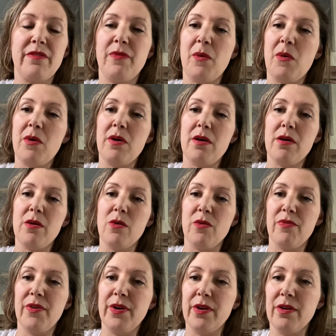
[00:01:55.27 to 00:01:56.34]
for
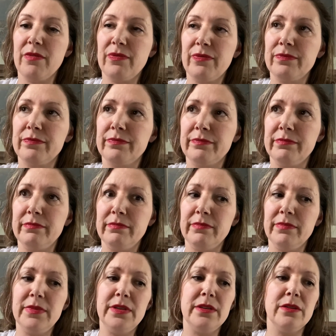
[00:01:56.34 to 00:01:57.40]
over
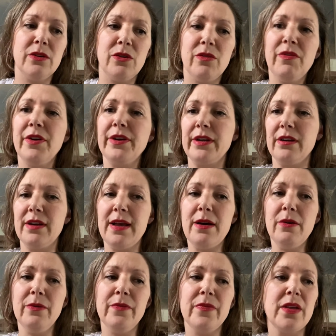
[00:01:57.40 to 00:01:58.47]
a year
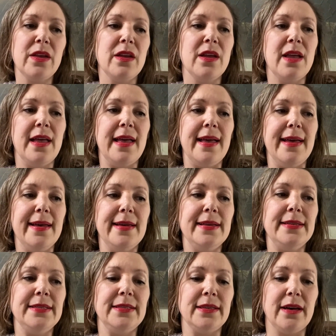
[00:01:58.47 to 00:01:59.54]
now, and